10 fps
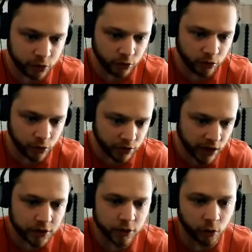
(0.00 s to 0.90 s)
to those
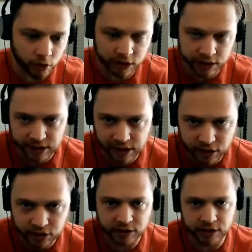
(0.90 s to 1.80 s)
other
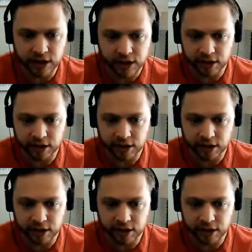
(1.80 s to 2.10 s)
organizations,